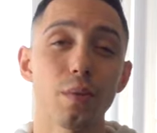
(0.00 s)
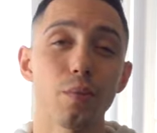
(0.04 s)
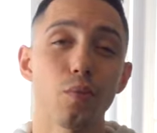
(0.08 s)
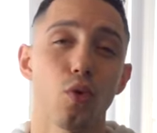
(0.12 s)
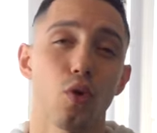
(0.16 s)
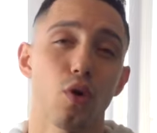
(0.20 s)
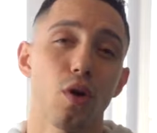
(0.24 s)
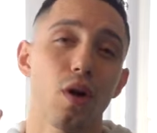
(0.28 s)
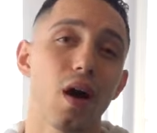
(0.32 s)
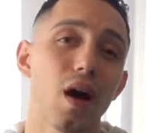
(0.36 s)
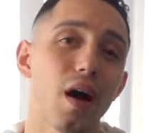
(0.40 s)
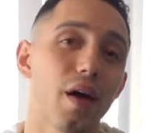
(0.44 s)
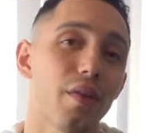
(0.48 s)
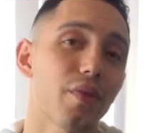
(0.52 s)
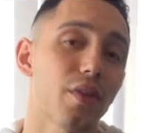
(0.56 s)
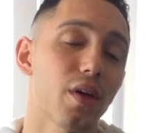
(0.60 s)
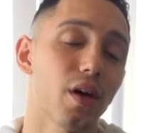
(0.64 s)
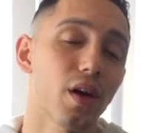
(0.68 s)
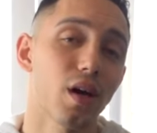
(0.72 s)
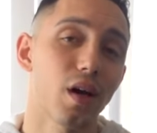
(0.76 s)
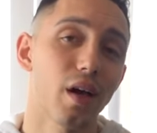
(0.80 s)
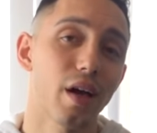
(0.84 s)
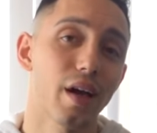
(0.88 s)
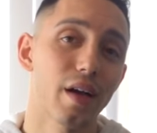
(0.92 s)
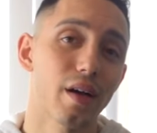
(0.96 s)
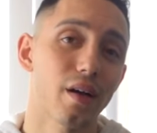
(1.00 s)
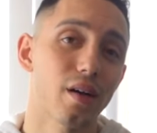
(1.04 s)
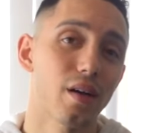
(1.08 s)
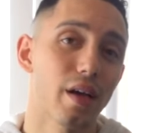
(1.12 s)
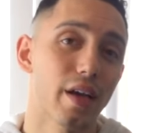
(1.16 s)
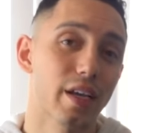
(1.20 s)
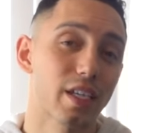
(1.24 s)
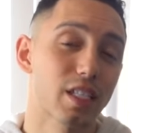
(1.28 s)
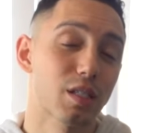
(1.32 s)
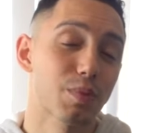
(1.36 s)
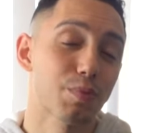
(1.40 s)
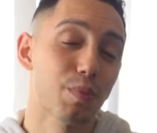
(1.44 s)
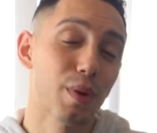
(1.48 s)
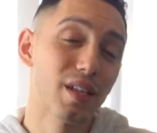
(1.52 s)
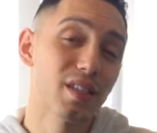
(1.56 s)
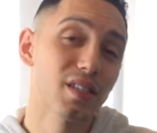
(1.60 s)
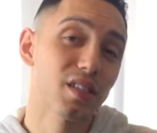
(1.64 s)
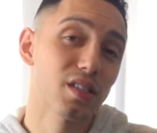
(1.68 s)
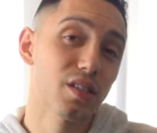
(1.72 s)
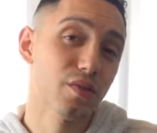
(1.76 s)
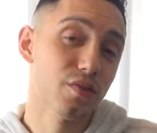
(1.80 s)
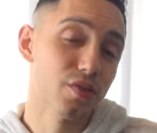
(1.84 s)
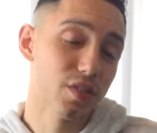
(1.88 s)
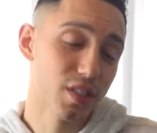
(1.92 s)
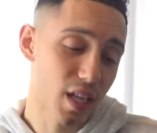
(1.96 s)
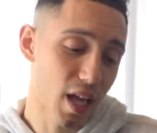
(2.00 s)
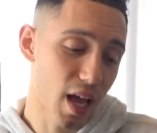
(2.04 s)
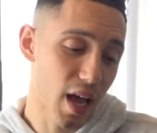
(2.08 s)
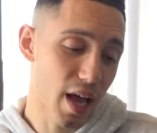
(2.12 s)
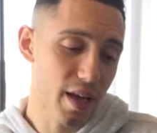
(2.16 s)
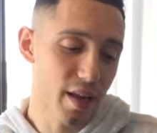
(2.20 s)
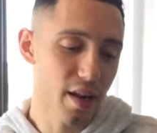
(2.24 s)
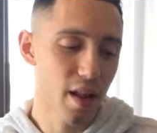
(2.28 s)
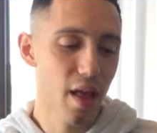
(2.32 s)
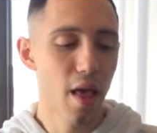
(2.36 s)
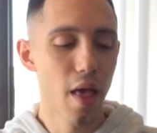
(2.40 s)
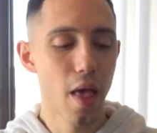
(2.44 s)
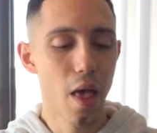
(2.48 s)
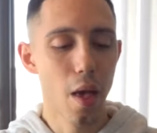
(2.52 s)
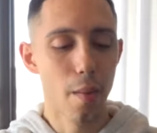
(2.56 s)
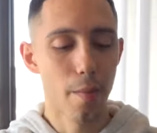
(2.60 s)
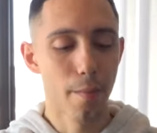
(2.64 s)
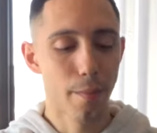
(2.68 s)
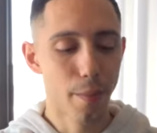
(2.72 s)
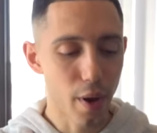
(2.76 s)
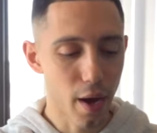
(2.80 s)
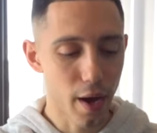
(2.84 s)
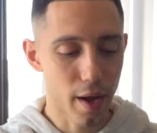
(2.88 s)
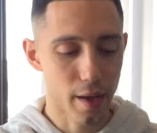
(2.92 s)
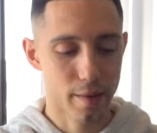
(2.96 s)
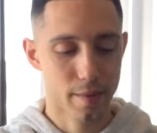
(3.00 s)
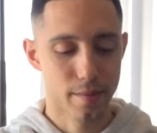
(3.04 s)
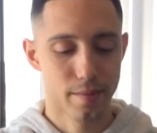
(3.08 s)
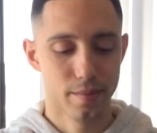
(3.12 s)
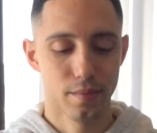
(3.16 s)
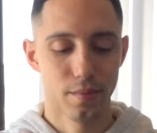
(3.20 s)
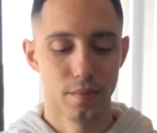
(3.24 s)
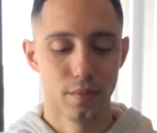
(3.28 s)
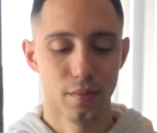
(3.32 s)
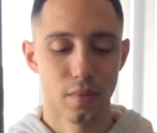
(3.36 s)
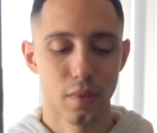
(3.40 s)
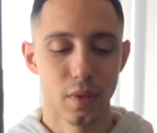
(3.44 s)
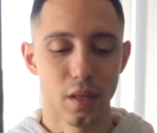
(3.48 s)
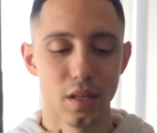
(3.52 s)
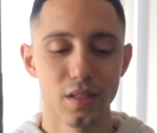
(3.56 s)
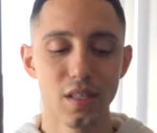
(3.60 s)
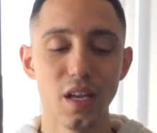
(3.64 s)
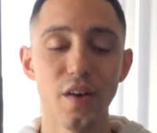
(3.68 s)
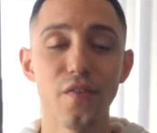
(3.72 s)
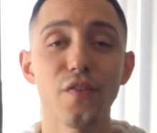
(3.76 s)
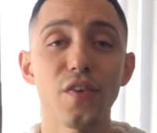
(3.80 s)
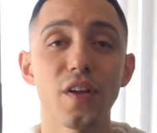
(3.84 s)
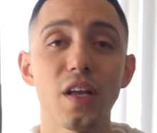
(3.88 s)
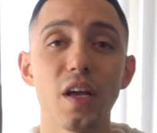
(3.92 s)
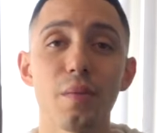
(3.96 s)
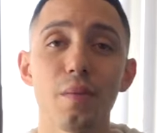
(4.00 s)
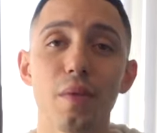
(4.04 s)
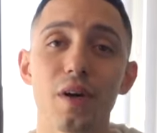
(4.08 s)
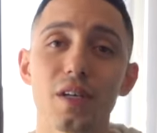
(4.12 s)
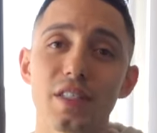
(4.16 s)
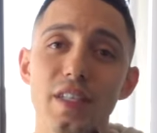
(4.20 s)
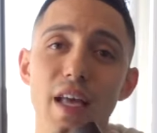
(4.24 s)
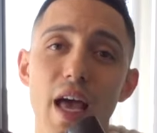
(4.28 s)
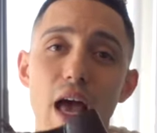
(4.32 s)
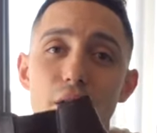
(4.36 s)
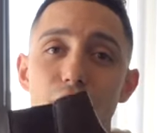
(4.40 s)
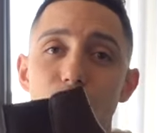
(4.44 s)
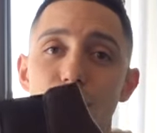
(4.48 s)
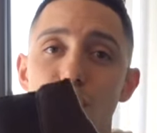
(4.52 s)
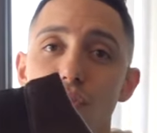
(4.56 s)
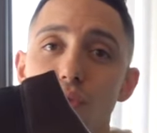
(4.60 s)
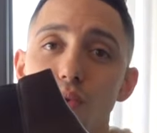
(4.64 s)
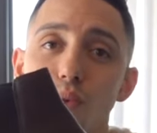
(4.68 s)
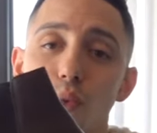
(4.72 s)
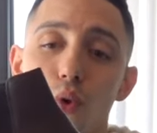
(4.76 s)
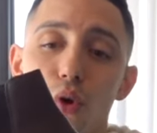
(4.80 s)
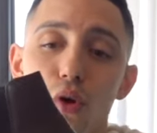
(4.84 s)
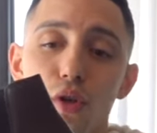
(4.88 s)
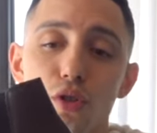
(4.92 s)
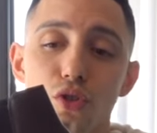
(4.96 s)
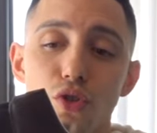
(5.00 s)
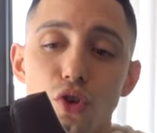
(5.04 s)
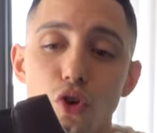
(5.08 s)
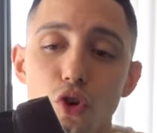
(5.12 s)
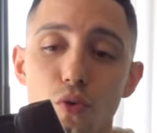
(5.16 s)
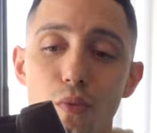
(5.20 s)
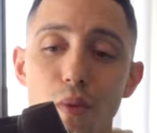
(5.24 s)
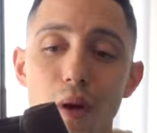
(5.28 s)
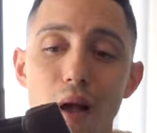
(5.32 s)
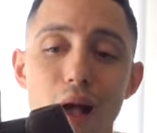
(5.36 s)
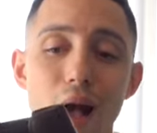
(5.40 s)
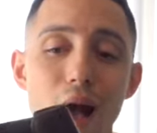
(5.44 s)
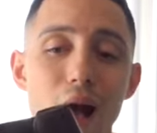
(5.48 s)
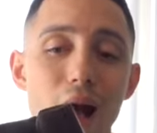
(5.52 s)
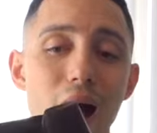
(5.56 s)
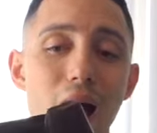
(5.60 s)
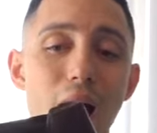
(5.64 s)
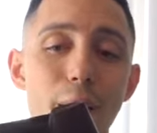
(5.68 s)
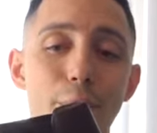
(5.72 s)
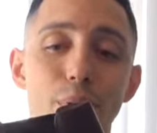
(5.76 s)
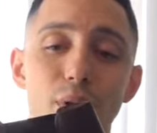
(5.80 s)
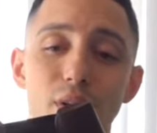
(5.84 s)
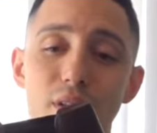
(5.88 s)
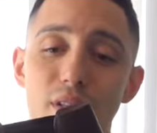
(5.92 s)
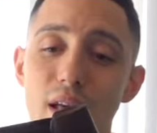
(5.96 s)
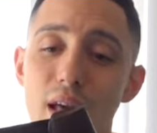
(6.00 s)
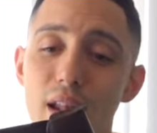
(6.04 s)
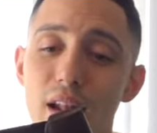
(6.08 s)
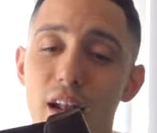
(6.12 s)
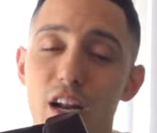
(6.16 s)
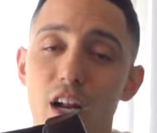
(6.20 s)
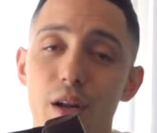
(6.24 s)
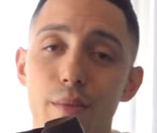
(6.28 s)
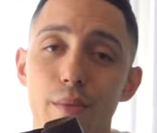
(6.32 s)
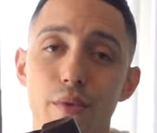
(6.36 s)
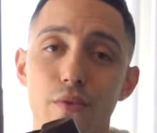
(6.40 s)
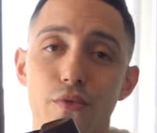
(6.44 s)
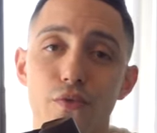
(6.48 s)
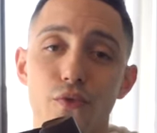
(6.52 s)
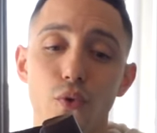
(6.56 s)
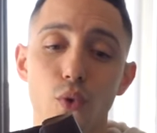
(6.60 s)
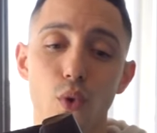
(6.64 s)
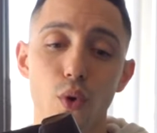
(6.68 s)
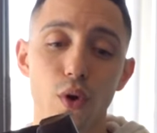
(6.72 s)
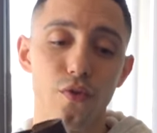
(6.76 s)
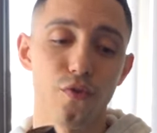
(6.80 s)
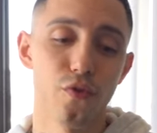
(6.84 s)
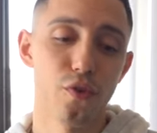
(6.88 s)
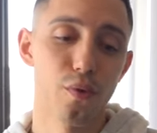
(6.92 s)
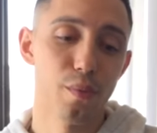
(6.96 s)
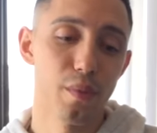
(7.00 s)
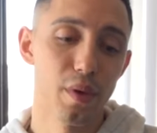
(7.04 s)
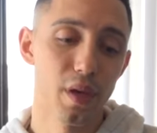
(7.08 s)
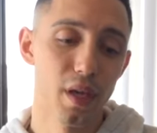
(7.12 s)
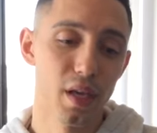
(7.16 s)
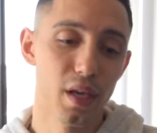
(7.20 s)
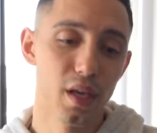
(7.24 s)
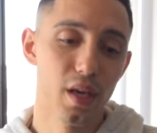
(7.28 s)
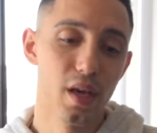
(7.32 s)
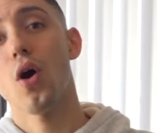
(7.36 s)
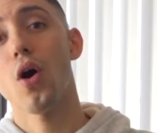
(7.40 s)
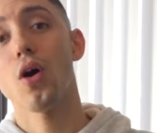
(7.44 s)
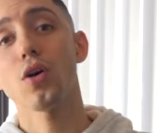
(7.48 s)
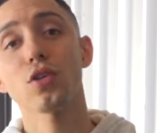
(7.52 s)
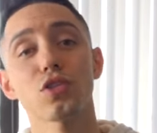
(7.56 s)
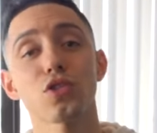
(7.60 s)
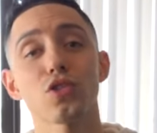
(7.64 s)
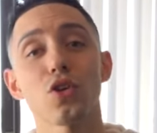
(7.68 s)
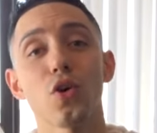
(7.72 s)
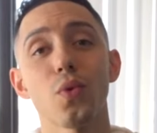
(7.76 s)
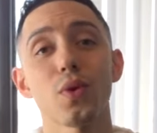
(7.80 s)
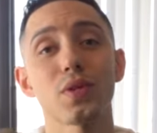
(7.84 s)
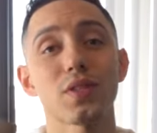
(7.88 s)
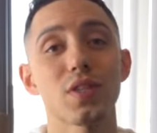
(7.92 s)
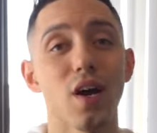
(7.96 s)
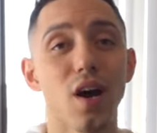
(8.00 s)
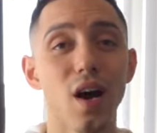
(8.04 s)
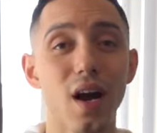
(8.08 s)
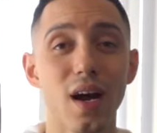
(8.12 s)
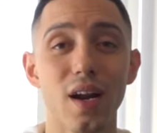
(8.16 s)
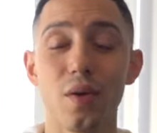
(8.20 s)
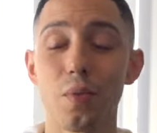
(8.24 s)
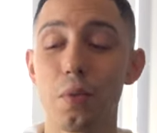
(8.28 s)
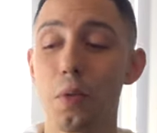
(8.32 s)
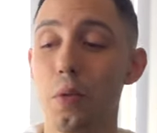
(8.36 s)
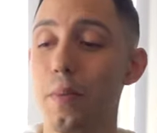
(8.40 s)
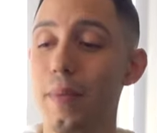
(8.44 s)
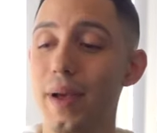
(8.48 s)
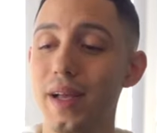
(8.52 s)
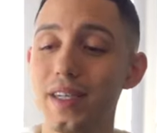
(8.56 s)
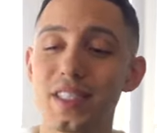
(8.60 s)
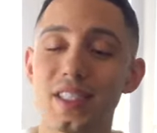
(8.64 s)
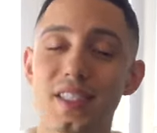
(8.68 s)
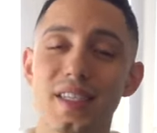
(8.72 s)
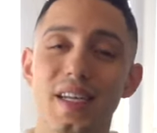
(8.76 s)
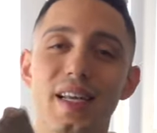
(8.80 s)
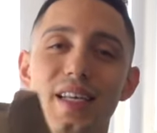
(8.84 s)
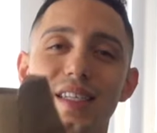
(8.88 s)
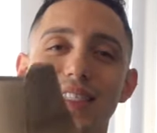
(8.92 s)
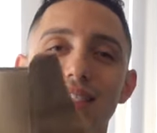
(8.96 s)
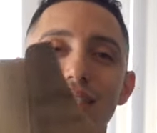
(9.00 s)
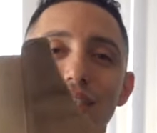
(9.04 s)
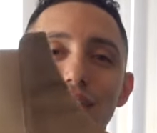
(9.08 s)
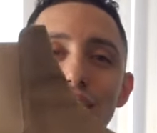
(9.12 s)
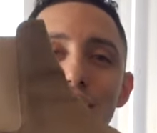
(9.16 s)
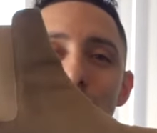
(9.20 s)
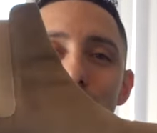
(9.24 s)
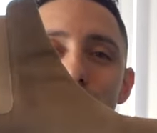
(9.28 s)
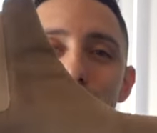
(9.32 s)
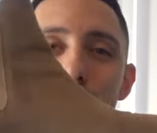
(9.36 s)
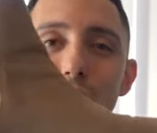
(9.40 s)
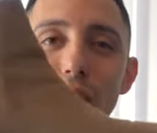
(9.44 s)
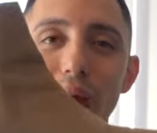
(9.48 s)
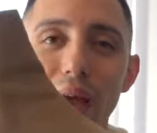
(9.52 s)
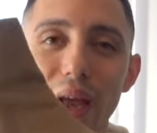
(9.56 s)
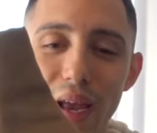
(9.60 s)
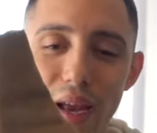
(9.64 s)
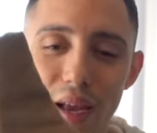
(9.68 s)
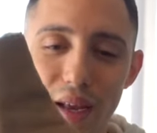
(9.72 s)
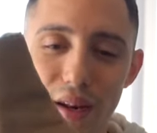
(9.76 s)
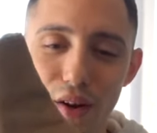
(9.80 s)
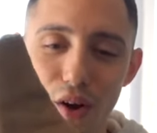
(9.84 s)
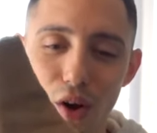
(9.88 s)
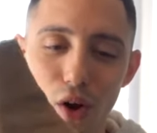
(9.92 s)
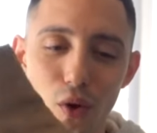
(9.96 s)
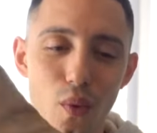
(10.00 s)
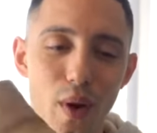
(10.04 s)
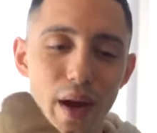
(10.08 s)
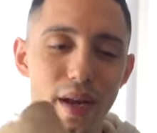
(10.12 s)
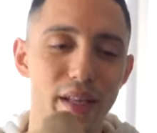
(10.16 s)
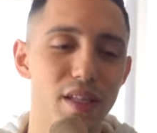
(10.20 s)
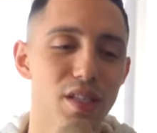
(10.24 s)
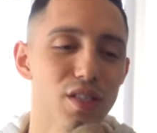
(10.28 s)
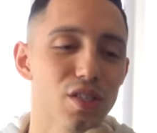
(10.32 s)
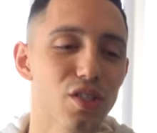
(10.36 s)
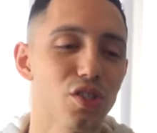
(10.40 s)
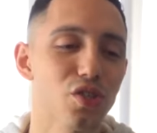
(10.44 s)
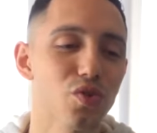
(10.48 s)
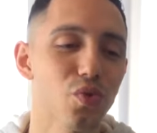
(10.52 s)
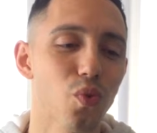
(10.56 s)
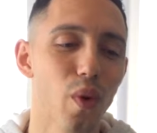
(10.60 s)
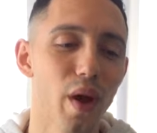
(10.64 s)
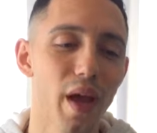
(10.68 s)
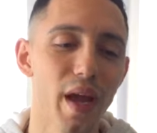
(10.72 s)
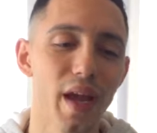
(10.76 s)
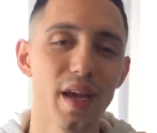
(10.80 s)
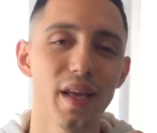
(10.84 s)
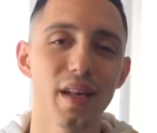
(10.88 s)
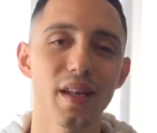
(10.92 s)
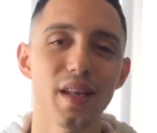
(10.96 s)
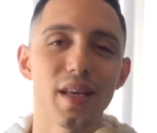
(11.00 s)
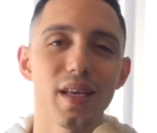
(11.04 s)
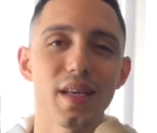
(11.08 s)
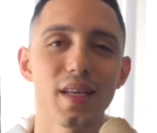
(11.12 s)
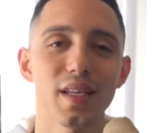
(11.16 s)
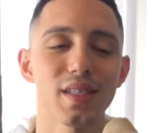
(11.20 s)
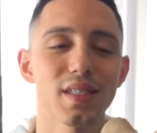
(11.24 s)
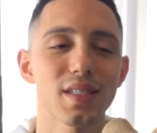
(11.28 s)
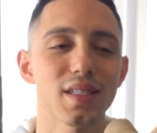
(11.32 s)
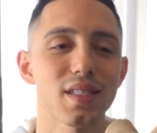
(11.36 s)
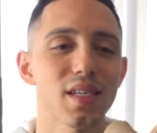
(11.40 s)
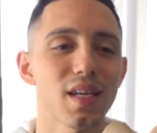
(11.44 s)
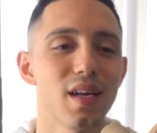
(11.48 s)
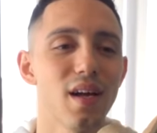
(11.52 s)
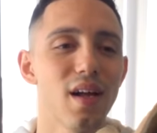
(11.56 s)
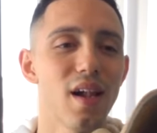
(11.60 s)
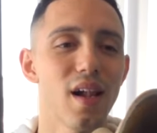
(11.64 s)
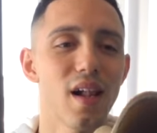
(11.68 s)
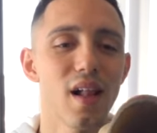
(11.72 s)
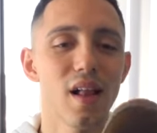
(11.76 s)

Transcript: bit more on the expensive side, but definitely a must have in your wardrobe. I put that at number four for me. Also with the honorable mention is the suede, all right? The suede is